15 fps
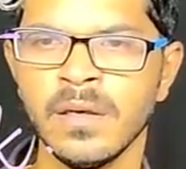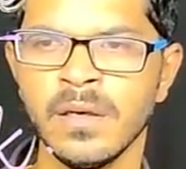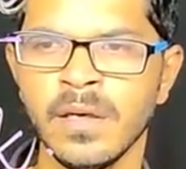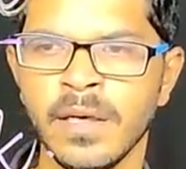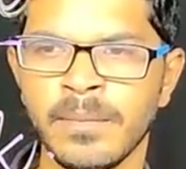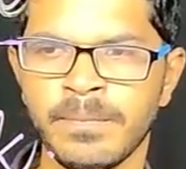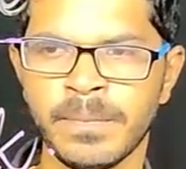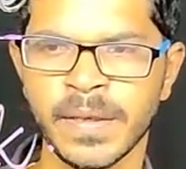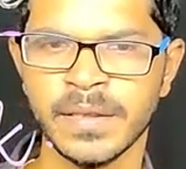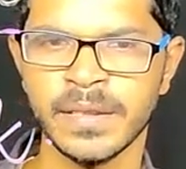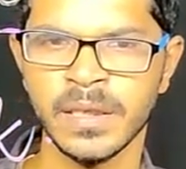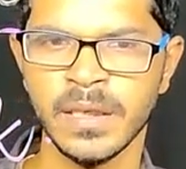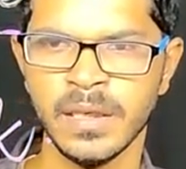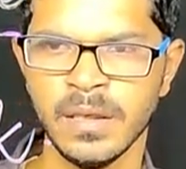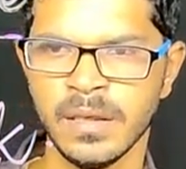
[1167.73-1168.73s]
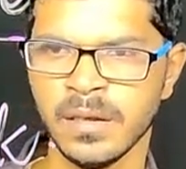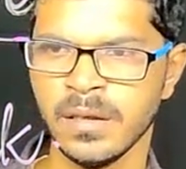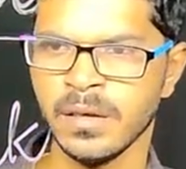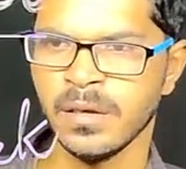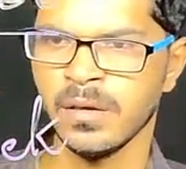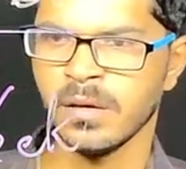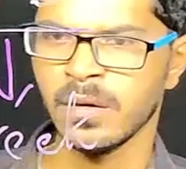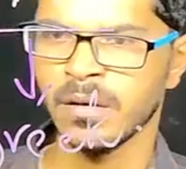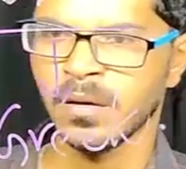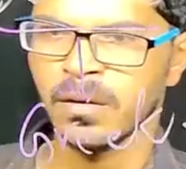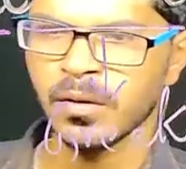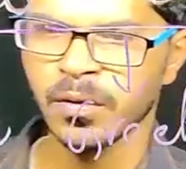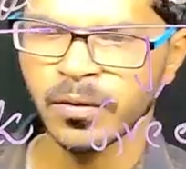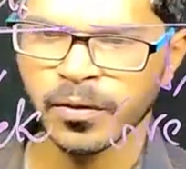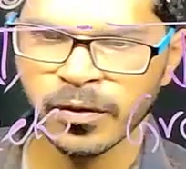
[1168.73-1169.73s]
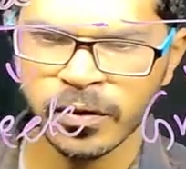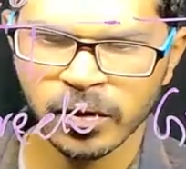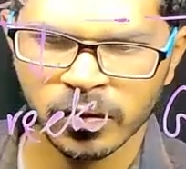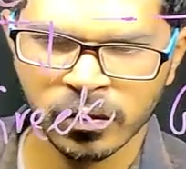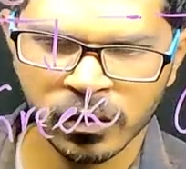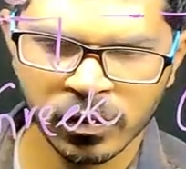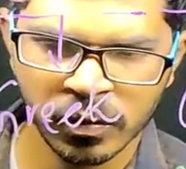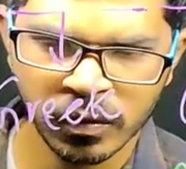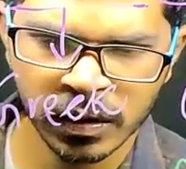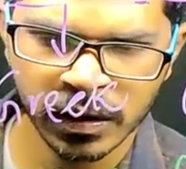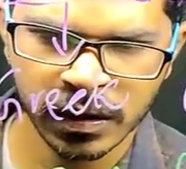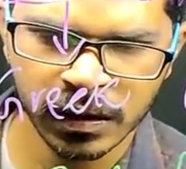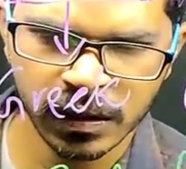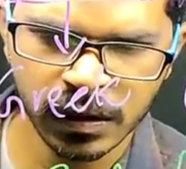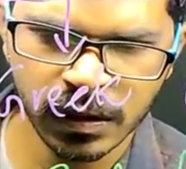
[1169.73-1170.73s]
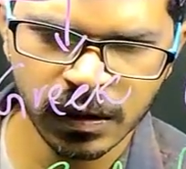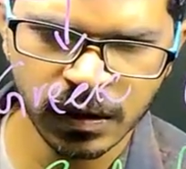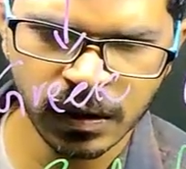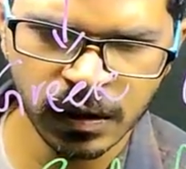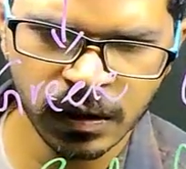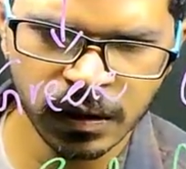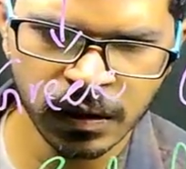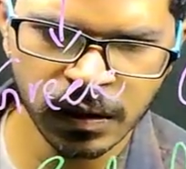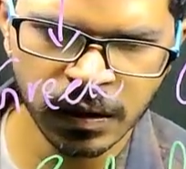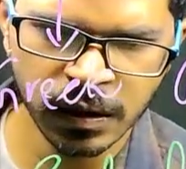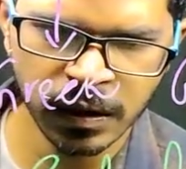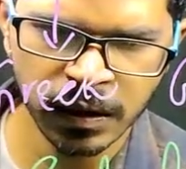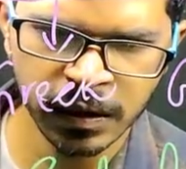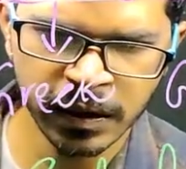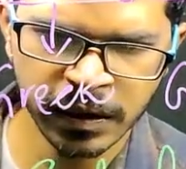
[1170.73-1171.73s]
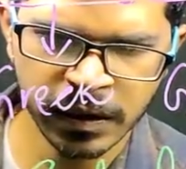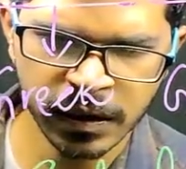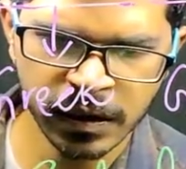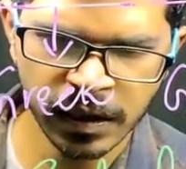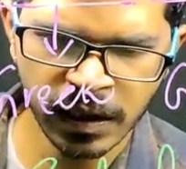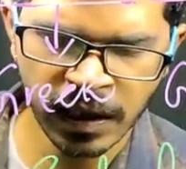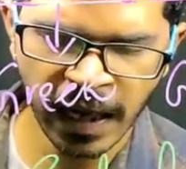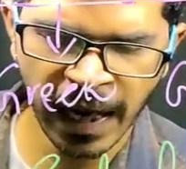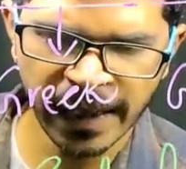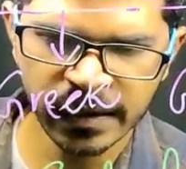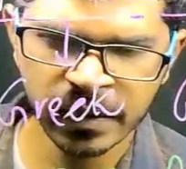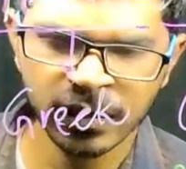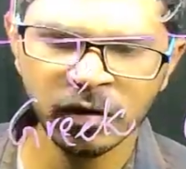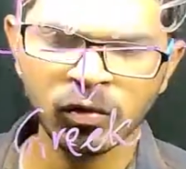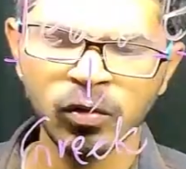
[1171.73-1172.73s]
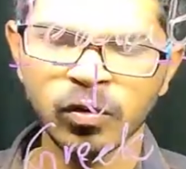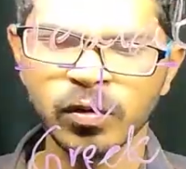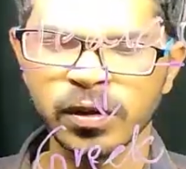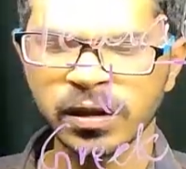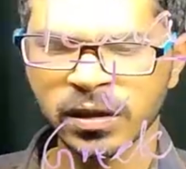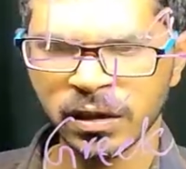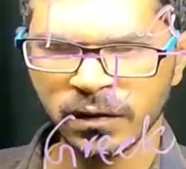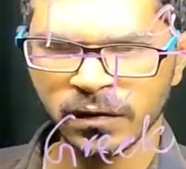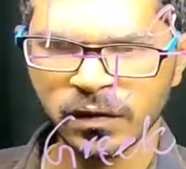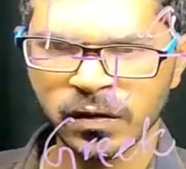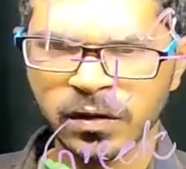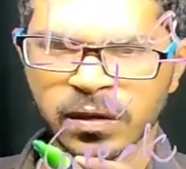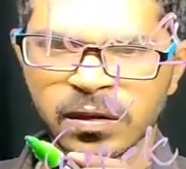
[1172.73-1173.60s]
A pedal. So here it is a Latin origin word.